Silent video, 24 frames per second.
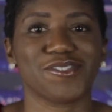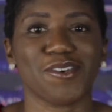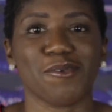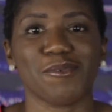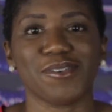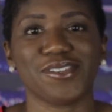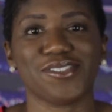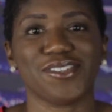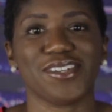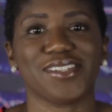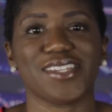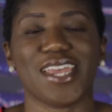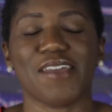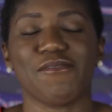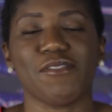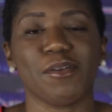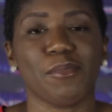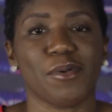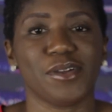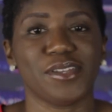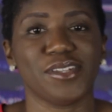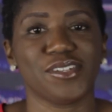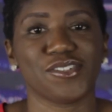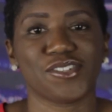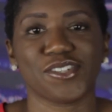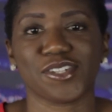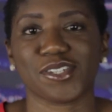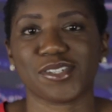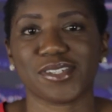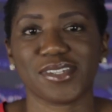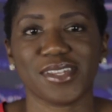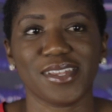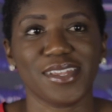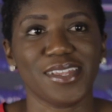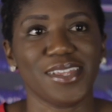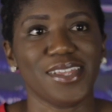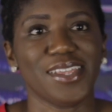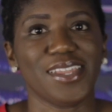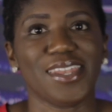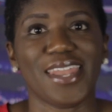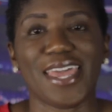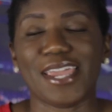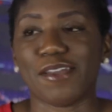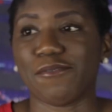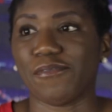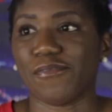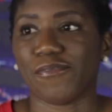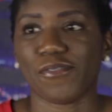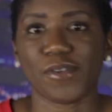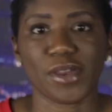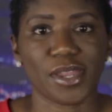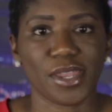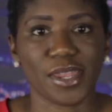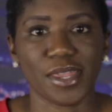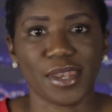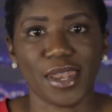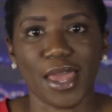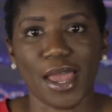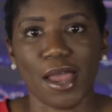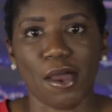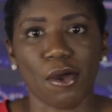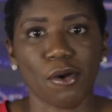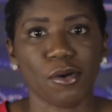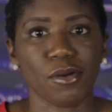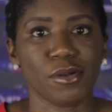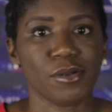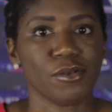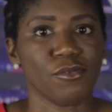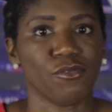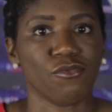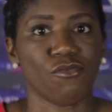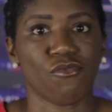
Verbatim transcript: So it's just everybody just like freaking out,